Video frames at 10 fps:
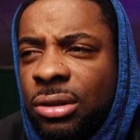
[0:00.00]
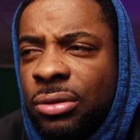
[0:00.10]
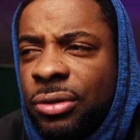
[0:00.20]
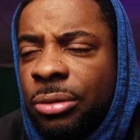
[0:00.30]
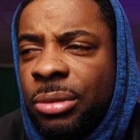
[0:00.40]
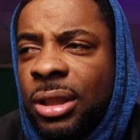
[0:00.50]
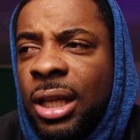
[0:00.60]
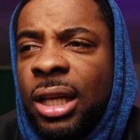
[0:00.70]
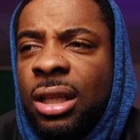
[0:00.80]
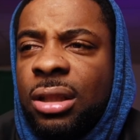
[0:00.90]
You feel me?
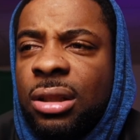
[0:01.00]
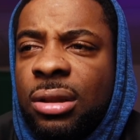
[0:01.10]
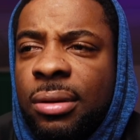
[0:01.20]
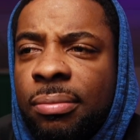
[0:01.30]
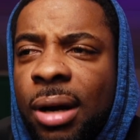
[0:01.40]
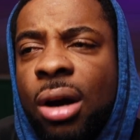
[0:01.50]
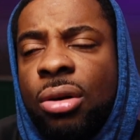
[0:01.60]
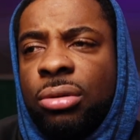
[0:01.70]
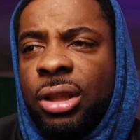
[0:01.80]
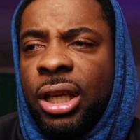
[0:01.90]
Like, my
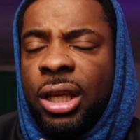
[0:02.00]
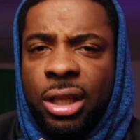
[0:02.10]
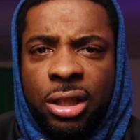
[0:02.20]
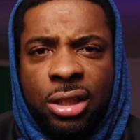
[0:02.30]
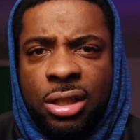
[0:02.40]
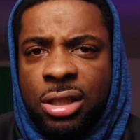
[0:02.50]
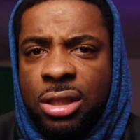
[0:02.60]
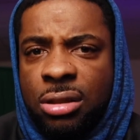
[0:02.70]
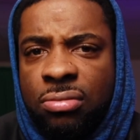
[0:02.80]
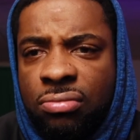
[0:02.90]
whole thing
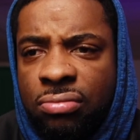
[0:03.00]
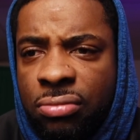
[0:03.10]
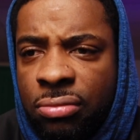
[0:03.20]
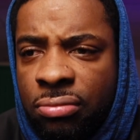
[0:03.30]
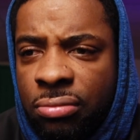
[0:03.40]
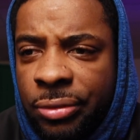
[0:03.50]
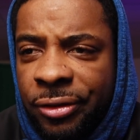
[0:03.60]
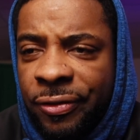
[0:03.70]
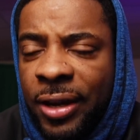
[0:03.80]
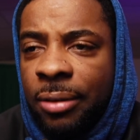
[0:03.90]
is
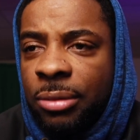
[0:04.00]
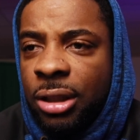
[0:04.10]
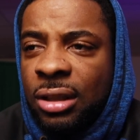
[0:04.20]
family.